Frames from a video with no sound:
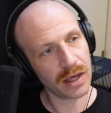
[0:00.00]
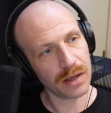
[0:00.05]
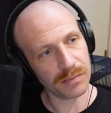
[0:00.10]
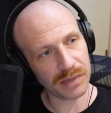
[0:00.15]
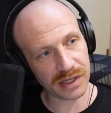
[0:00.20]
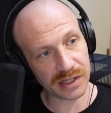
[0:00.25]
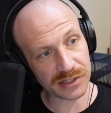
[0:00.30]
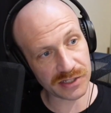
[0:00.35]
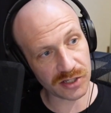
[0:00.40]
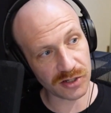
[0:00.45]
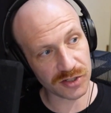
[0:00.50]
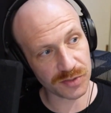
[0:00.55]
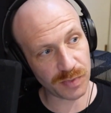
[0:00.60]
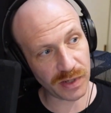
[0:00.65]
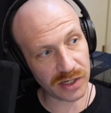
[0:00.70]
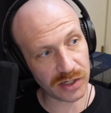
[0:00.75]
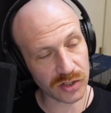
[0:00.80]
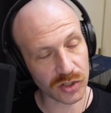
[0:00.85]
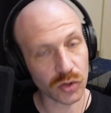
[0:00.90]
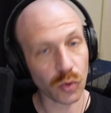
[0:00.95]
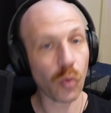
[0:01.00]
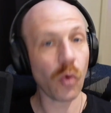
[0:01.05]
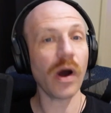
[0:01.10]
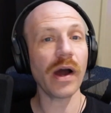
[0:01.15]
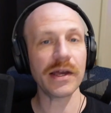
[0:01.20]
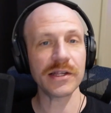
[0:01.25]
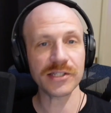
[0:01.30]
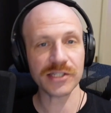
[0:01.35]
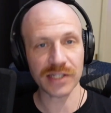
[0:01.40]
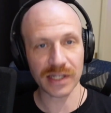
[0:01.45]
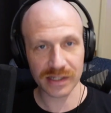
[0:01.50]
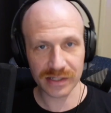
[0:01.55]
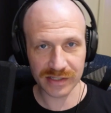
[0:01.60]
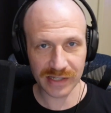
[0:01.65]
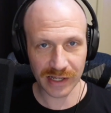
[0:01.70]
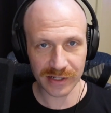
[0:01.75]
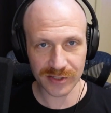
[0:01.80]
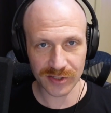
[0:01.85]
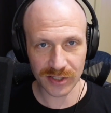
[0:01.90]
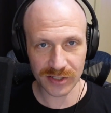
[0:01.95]
because there's been twice in
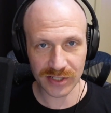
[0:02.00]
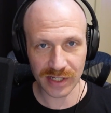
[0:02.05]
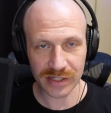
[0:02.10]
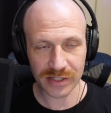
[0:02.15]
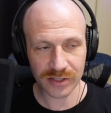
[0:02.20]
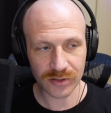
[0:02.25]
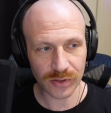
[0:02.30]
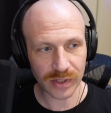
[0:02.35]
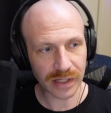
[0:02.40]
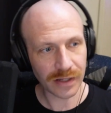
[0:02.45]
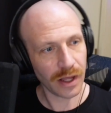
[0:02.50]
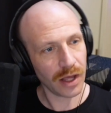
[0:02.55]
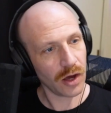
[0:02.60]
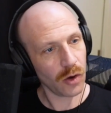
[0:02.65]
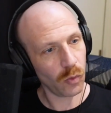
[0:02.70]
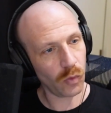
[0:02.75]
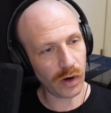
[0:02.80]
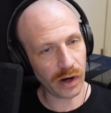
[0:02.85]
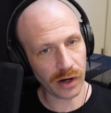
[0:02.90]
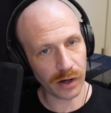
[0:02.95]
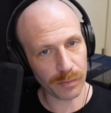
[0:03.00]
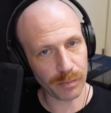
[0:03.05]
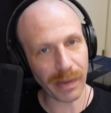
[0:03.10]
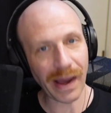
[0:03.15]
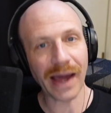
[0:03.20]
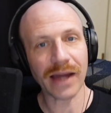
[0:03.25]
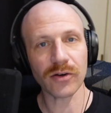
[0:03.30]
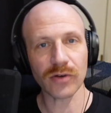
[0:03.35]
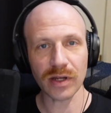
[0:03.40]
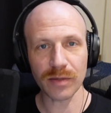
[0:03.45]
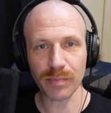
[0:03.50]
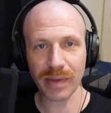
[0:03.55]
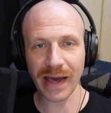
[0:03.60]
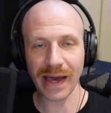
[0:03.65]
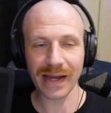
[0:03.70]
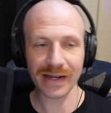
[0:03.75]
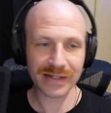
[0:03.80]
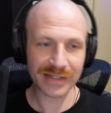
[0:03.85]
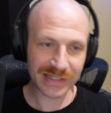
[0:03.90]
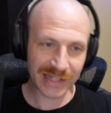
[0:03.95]
Tesla's history where battery
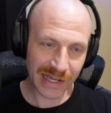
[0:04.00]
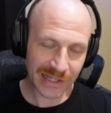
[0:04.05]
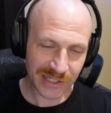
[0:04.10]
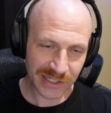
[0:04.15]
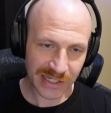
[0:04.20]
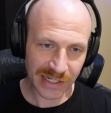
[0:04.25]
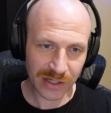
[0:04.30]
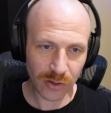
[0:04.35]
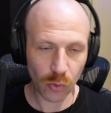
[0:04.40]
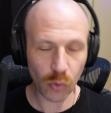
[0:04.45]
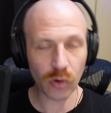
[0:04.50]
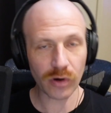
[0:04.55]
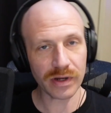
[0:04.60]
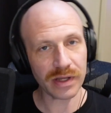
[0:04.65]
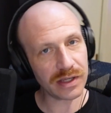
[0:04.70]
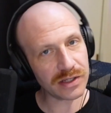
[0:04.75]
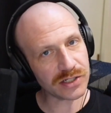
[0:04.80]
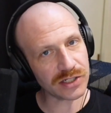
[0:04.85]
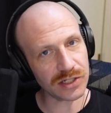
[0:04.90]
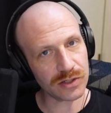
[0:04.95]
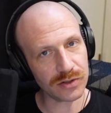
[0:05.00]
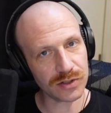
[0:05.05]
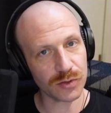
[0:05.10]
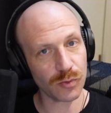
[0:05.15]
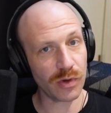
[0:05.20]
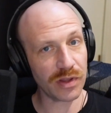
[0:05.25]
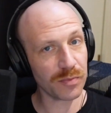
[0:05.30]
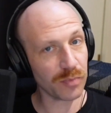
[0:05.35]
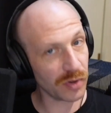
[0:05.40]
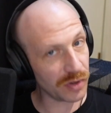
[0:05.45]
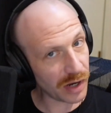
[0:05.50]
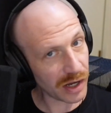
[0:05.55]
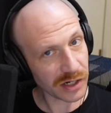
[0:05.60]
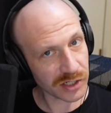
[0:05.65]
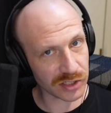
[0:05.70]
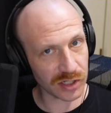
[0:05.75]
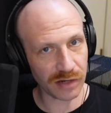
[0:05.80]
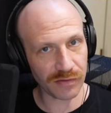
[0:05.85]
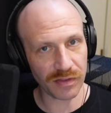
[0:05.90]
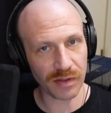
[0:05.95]
pack testing or issues with
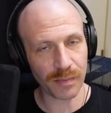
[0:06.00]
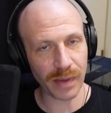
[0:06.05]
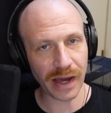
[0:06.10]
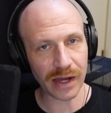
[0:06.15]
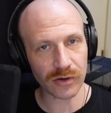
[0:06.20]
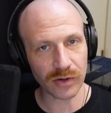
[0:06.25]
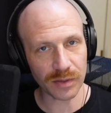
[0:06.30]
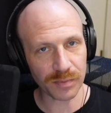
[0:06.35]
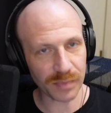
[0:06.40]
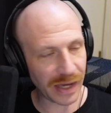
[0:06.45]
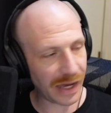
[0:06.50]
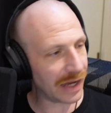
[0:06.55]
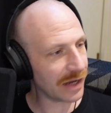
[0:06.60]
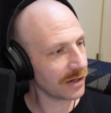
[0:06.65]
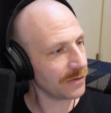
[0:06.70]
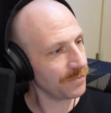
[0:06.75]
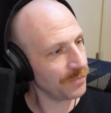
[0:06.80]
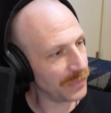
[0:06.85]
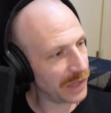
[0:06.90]
production of the battery pack